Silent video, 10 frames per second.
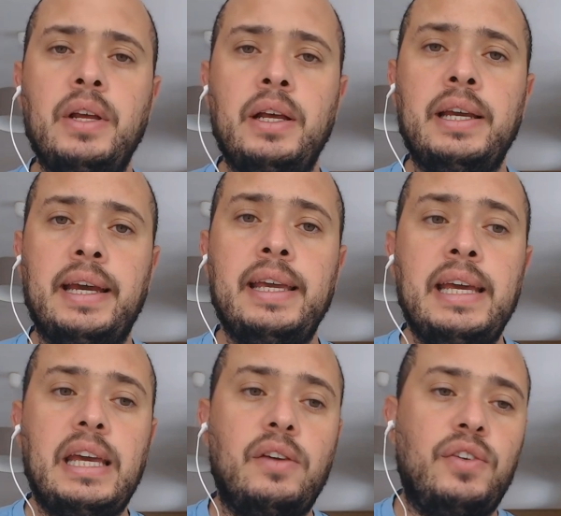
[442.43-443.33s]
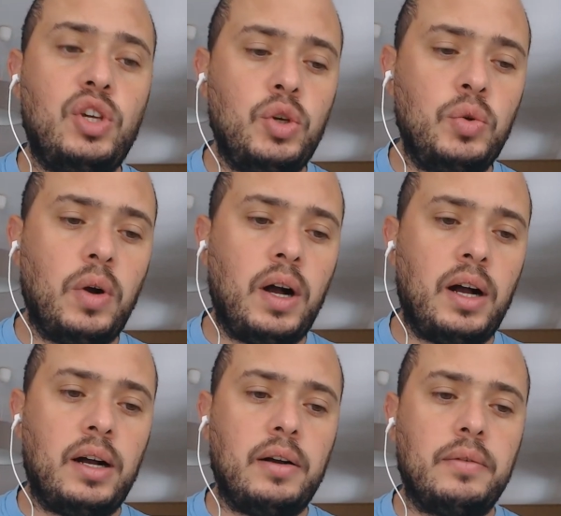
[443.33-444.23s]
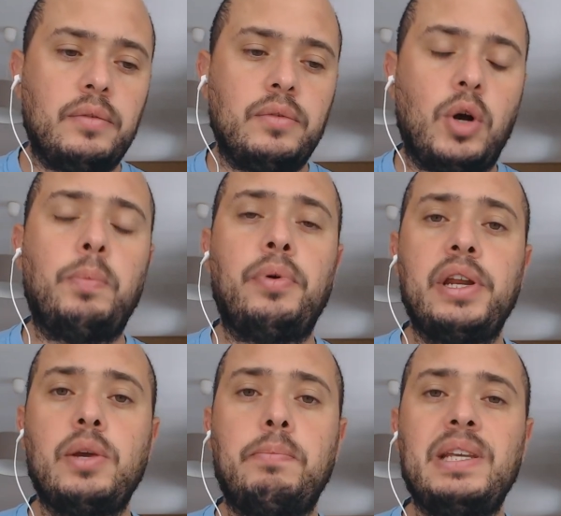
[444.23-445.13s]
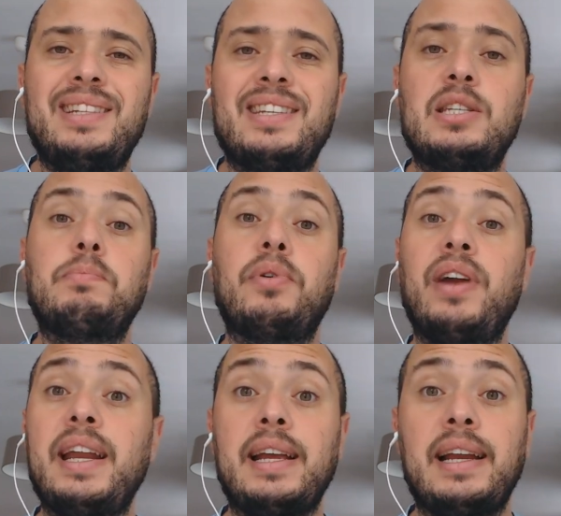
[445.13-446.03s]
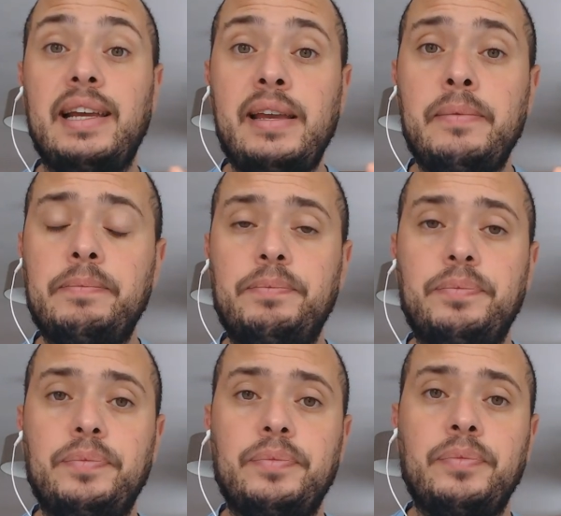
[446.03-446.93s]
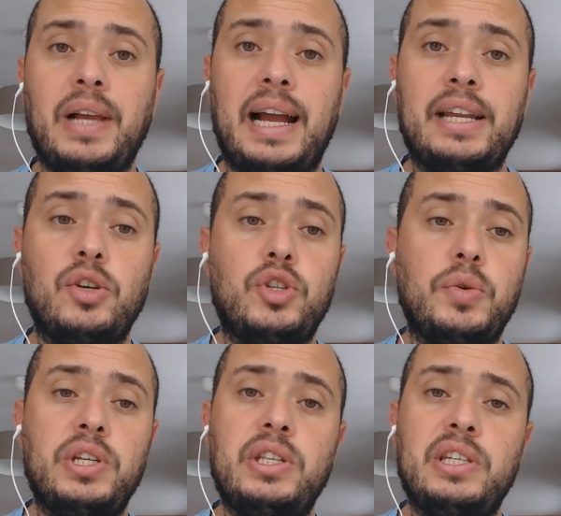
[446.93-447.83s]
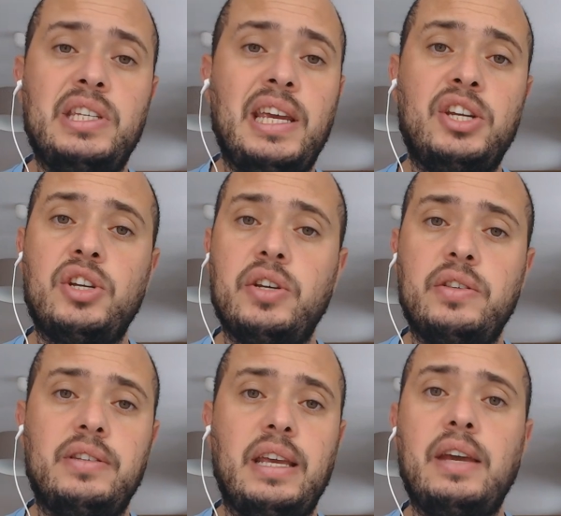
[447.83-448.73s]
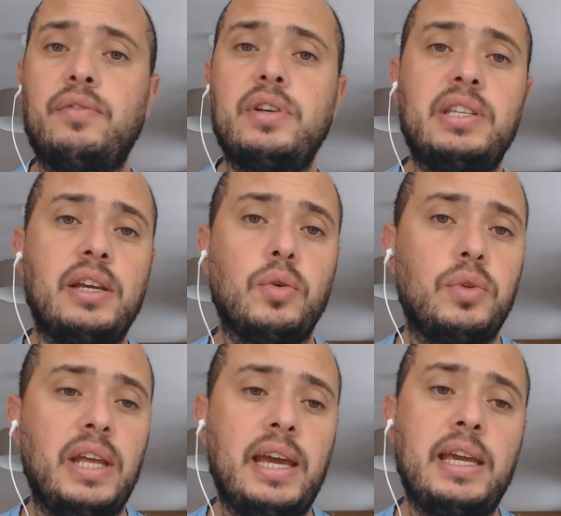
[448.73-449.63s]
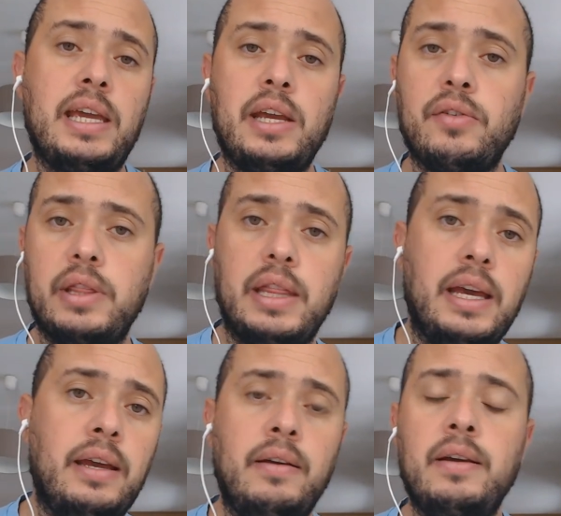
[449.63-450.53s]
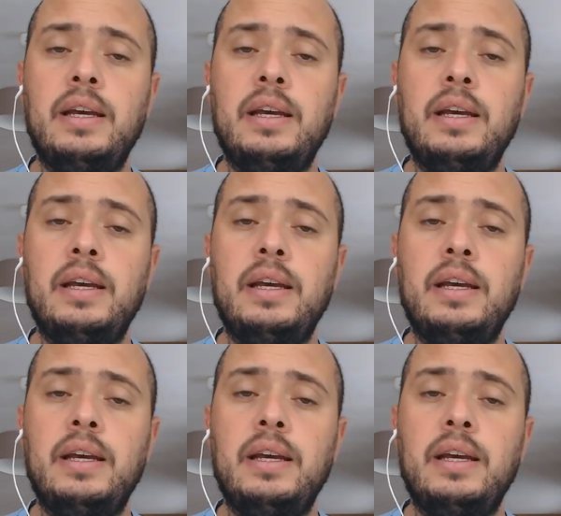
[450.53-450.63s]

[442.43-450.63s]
Okay? If you are operating your business sporadically and you're doing sessions every single day here and there